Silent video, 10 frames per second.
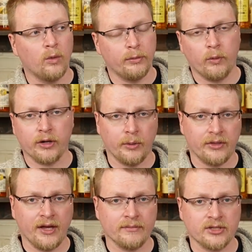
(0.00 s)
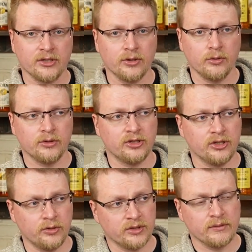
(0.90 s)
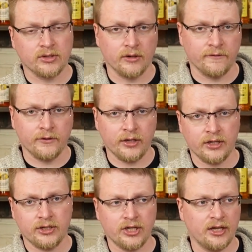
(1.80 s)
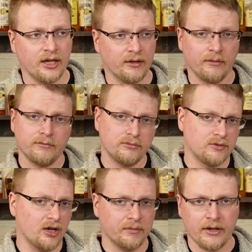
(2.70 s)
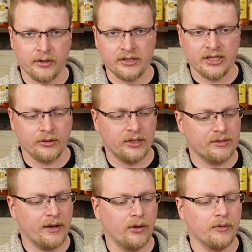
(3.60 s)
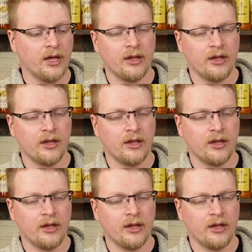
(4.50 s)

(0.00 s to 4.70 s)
We'll be working with them to do some sort of footage and like documentary series about